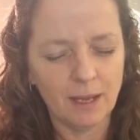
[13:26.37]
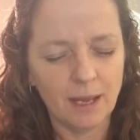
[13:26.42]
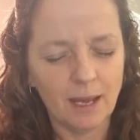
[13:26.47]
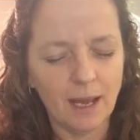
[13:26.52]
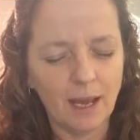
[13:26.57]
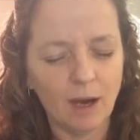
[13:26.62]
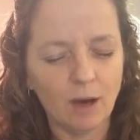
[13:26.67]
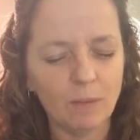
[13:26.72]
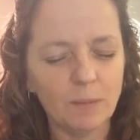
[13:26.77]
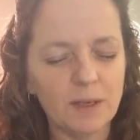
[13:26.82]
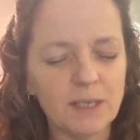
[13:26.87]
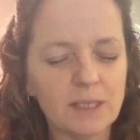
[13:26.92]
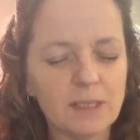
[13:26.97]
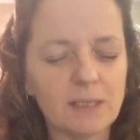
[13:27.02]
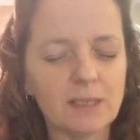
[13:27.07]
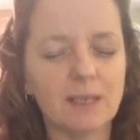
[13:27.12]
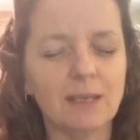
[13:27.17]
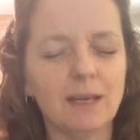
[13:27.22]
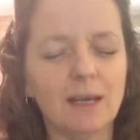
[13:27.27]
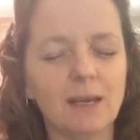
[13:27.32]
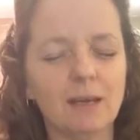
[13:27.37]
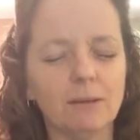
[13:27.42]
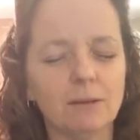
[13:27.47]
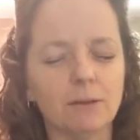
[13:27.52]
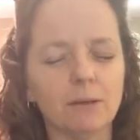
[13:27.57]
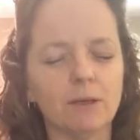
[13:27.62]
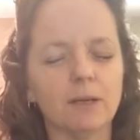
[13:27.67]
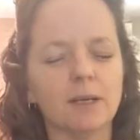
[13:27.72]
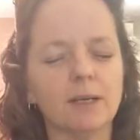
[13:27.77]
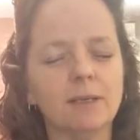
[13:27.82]
Help us today,
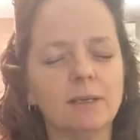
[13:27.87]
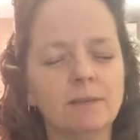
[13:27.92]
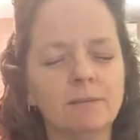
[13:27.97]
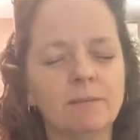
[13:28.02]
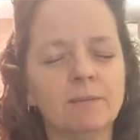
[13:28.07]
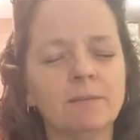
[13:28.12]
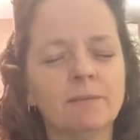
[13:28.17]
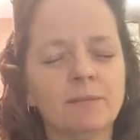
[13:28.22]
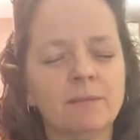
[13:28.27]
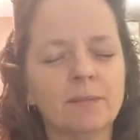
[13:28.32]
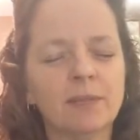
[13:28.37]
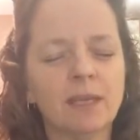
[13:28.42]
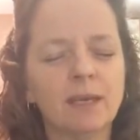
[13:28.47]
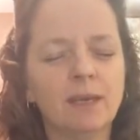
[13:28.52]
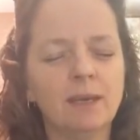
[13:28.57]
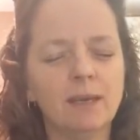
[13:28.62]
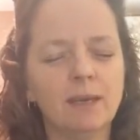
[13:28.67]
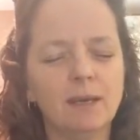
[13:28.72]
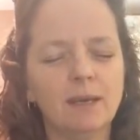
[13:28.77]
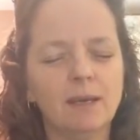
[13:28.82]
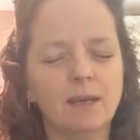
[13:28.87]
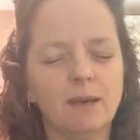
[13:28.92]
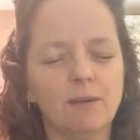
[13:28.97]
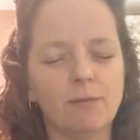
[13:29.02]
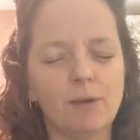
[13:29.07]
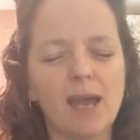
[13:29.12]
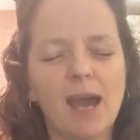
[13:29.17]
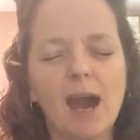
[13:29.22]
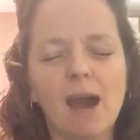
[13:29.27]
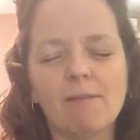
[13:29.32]
Lord. If
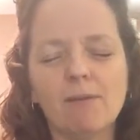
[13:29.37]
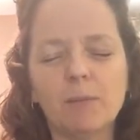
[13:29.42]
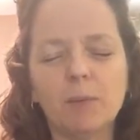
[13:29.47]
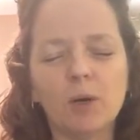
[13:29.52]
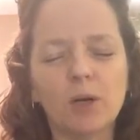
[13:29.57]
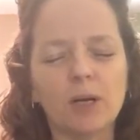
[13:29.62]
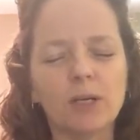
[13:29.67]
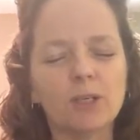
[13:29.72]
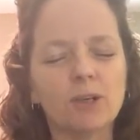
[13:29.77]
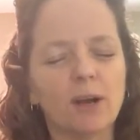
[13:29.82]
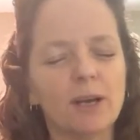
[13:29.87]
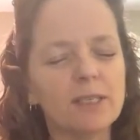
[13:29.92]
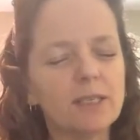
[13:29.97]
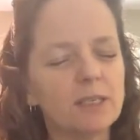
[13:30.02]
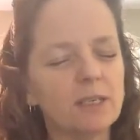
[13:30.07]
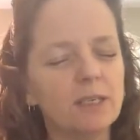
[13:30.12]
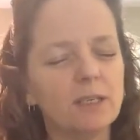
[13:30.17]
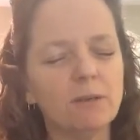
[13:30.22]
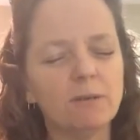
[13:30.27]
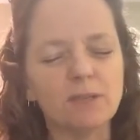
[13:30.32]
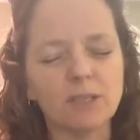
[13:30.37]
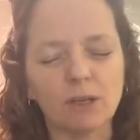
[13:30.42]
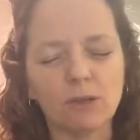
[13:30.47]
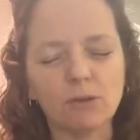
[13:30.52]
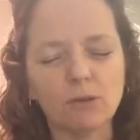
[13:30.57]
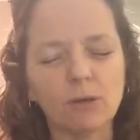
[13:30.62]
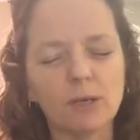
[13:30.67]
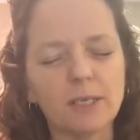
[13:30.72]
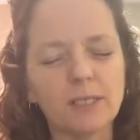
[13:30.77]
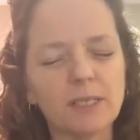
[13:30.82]
we haven't put our trust in You as our
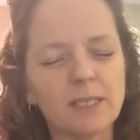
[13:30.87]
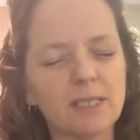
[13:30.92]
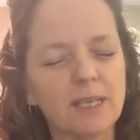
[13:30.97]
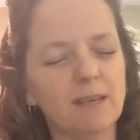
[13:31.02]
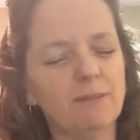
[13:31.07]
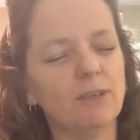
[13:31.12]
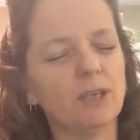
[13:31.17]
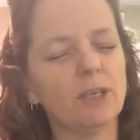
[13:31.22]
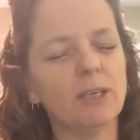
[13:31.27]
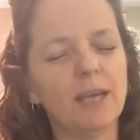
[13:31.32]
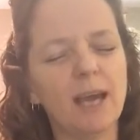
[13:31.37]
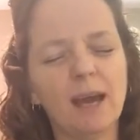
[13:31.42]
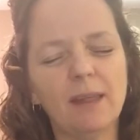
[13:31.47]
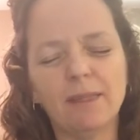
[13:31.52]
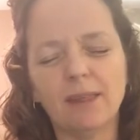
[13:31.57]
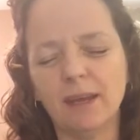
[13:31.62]
Lord and Savior yet,